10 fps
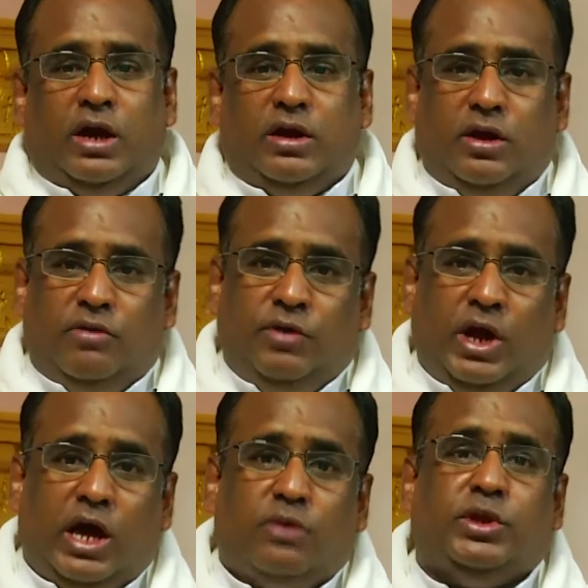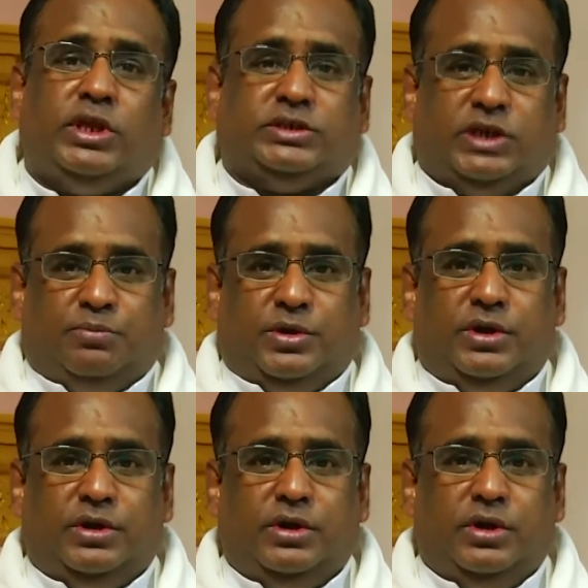are, we are with the
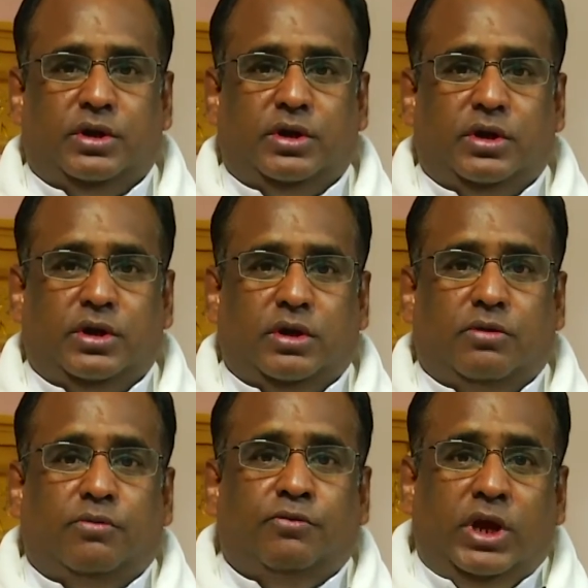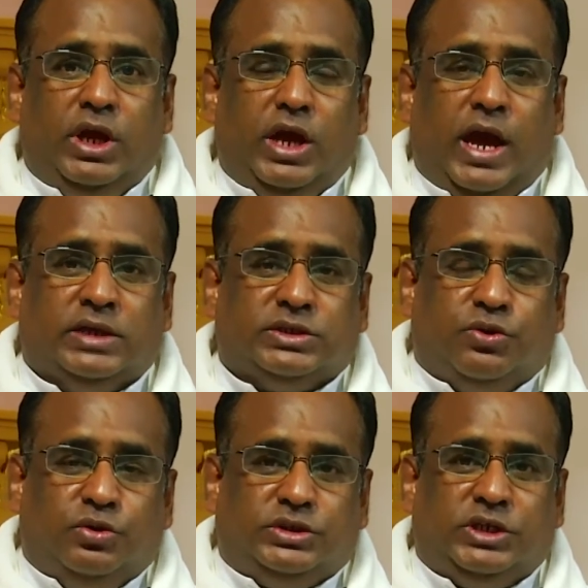shepherd. We as
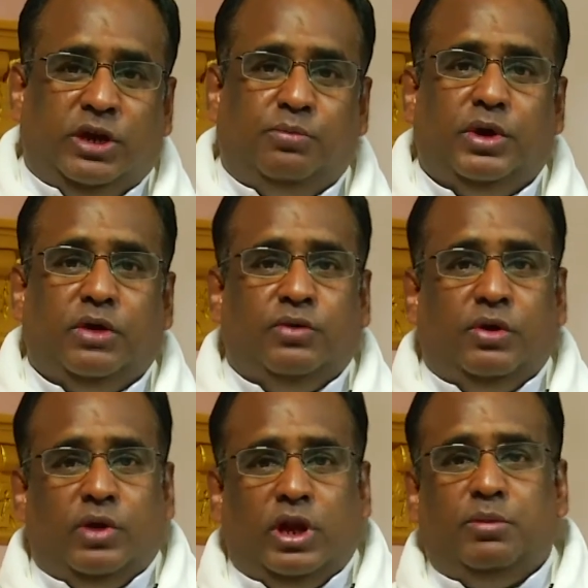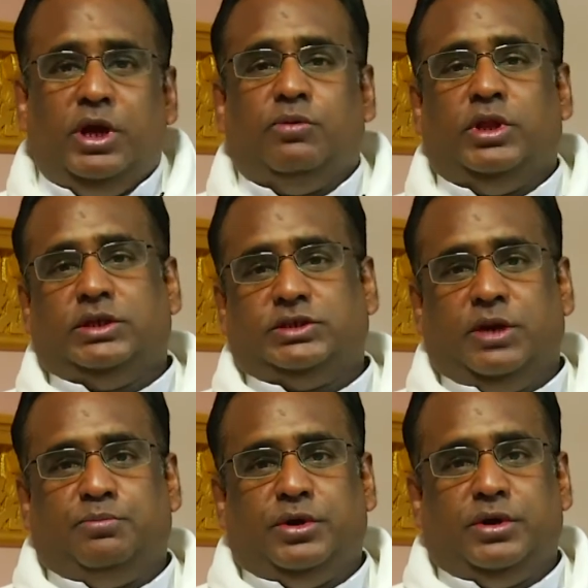good sheep, we will be with the
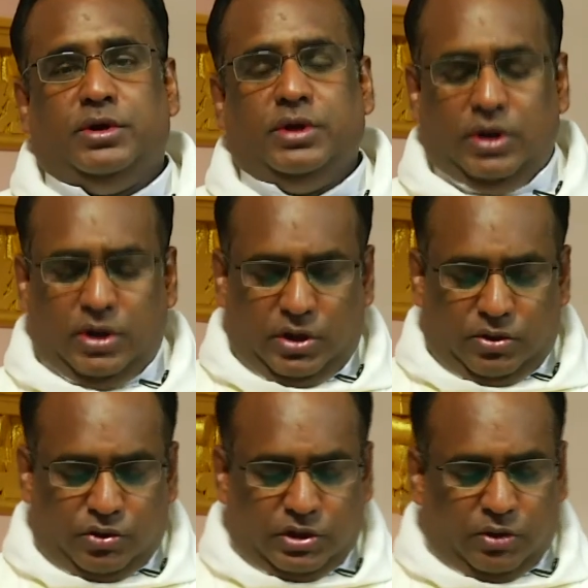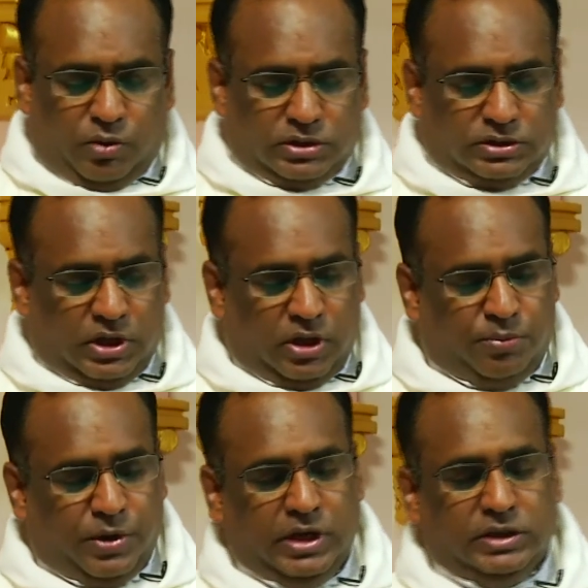shepherd. You know, there was
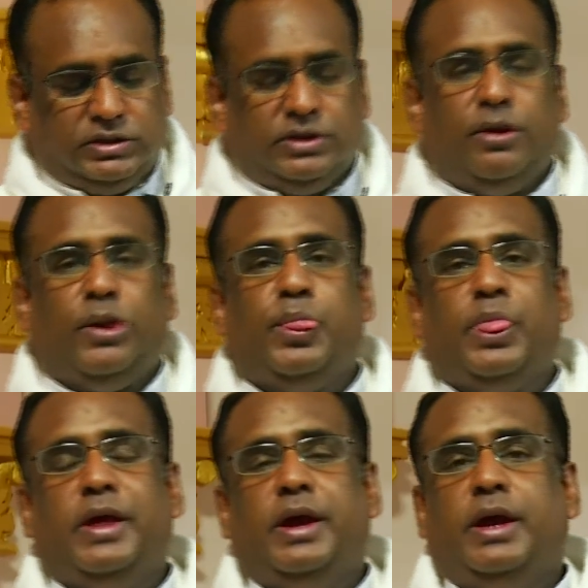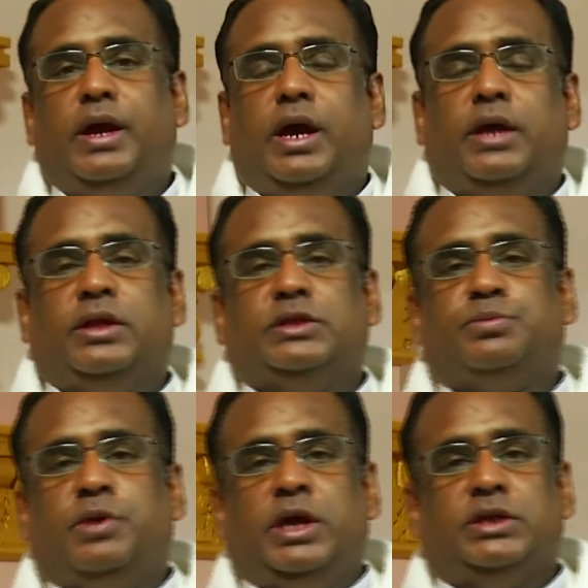a priest and this
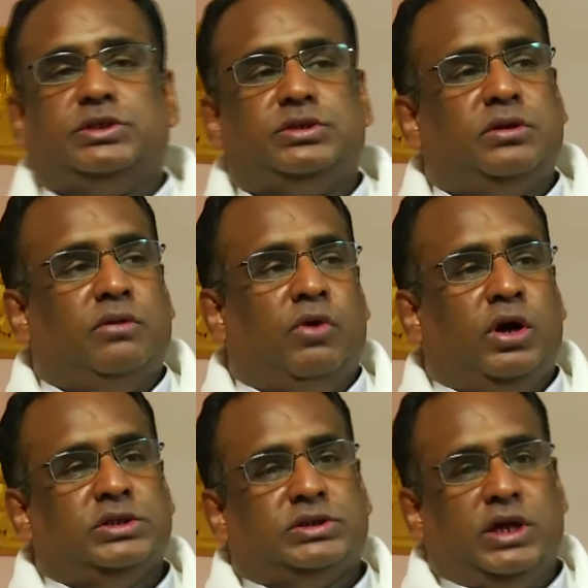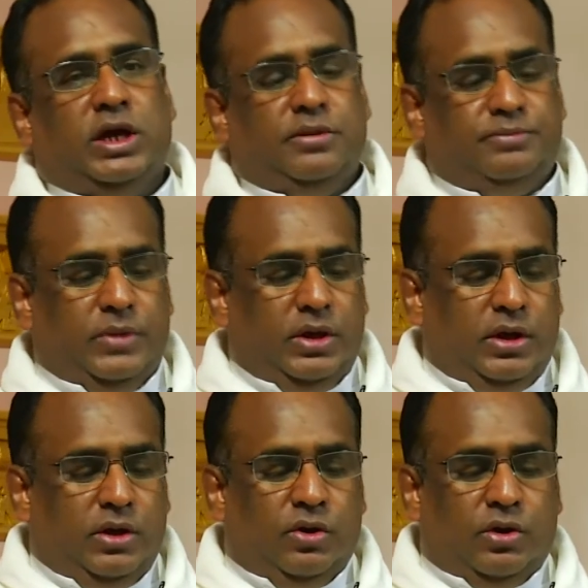priest was, uh,
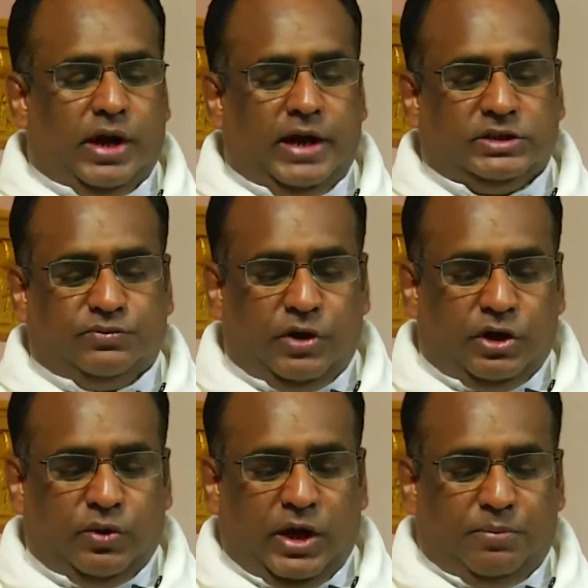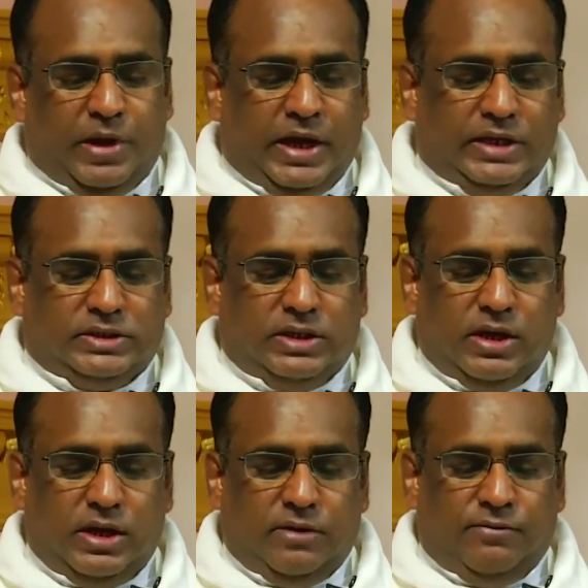you know, transferred to a place
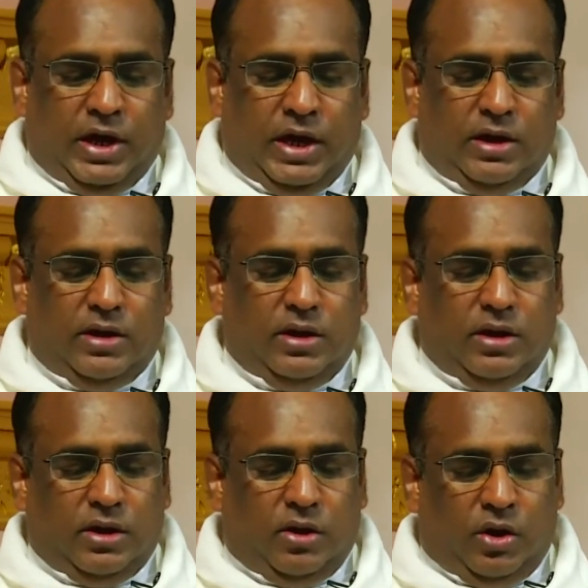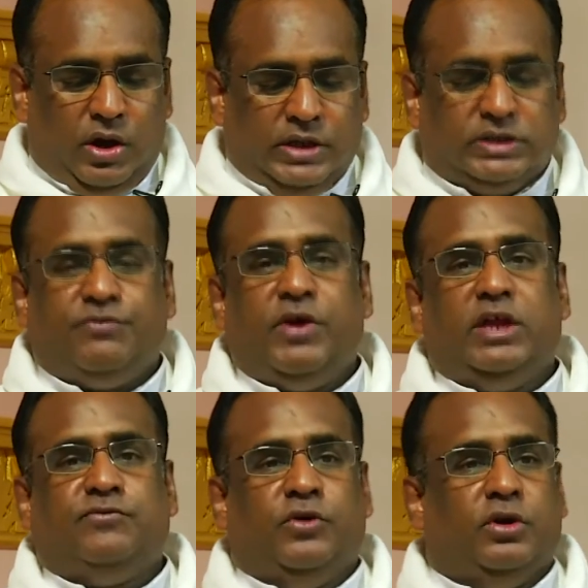where all is
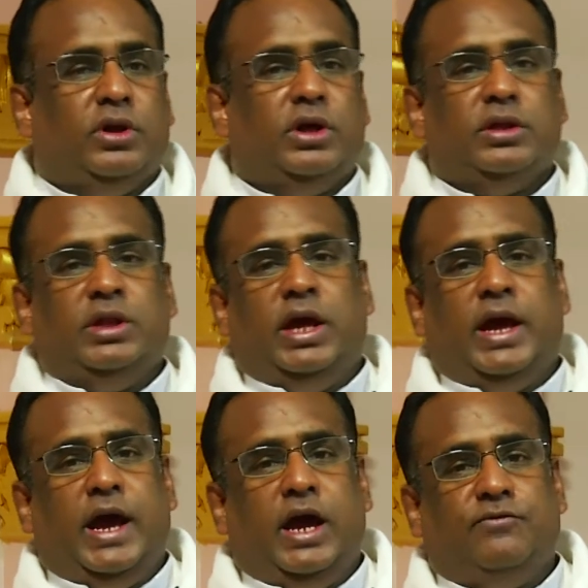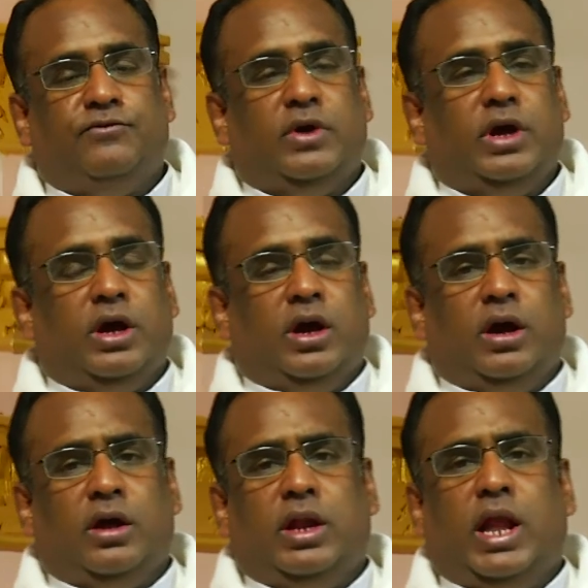faithful, they have
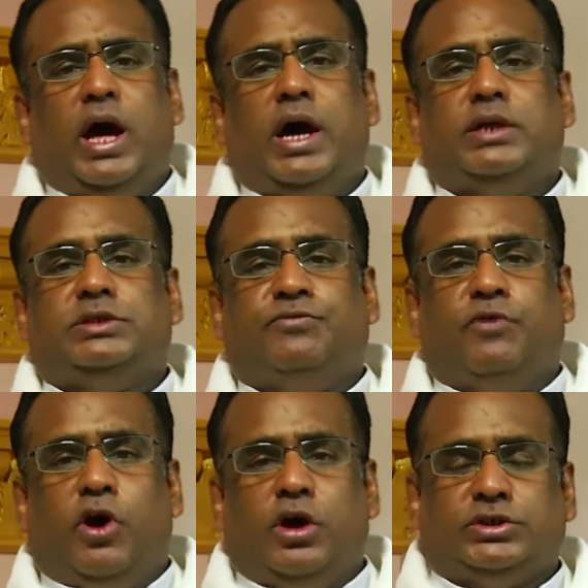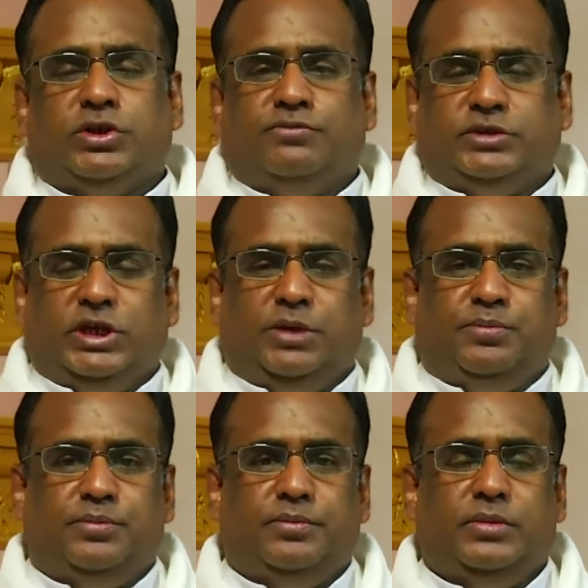uh, large flocks of
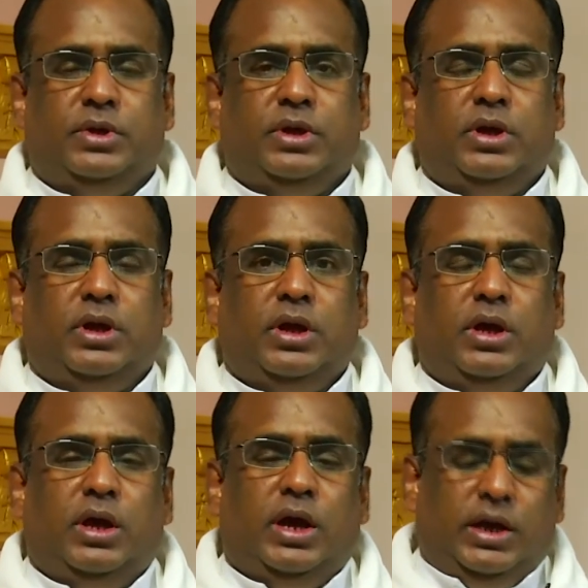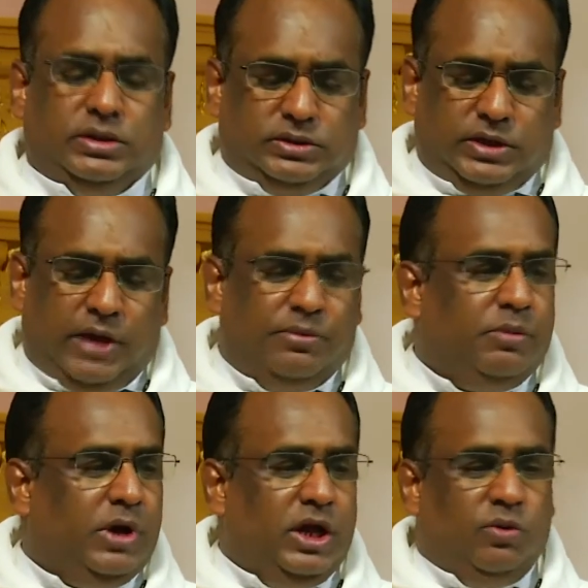sheep and
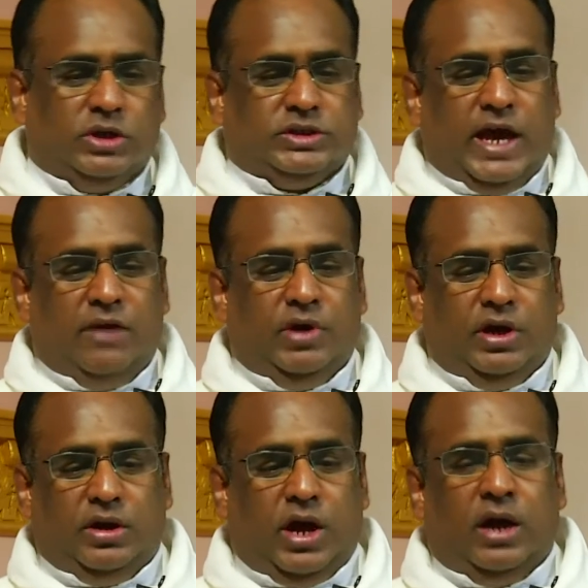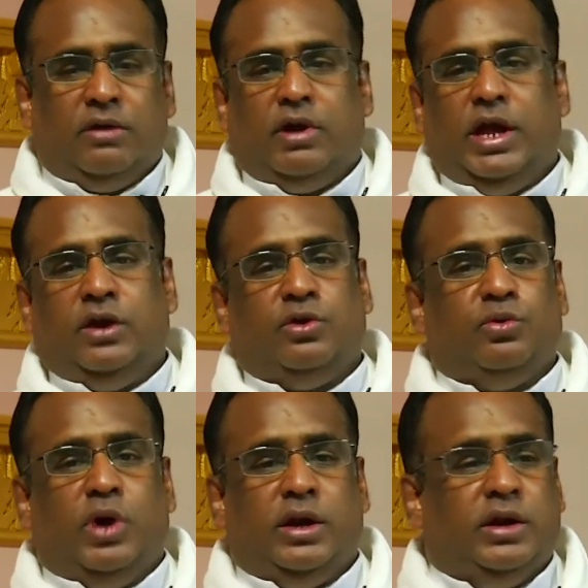everybody was having 100 and
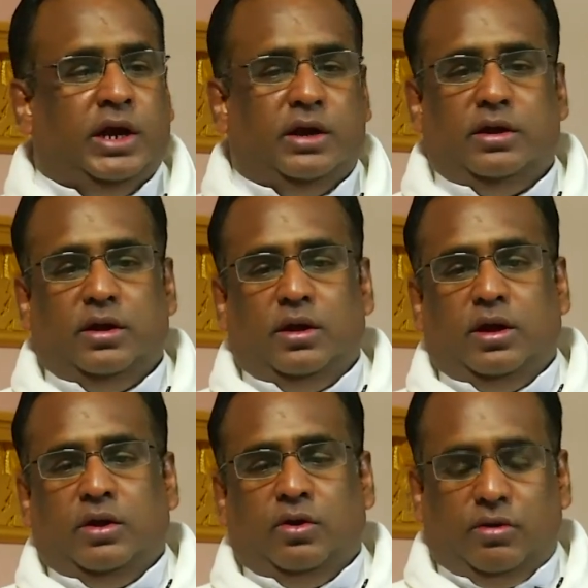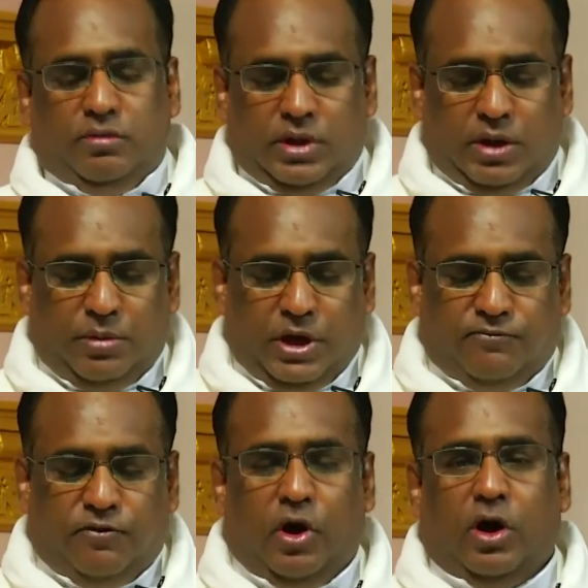200 you know the
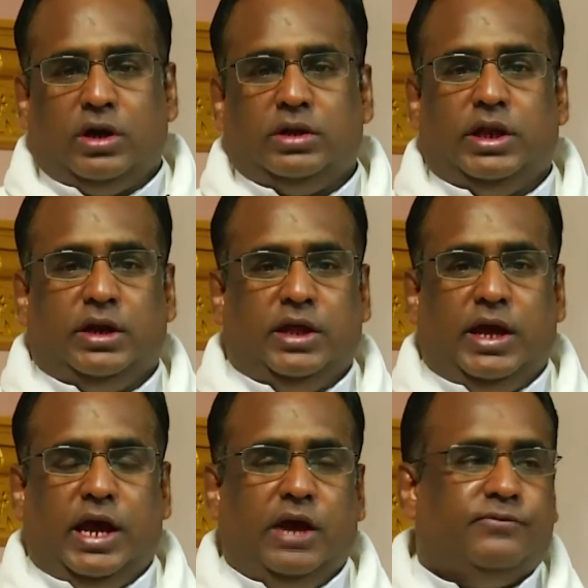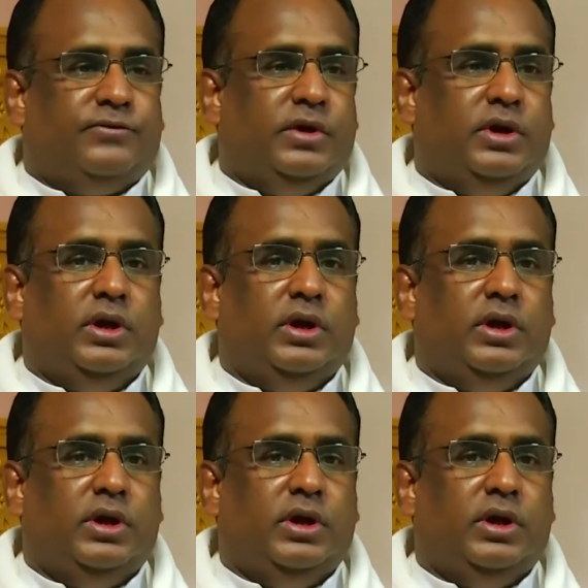big flock that they have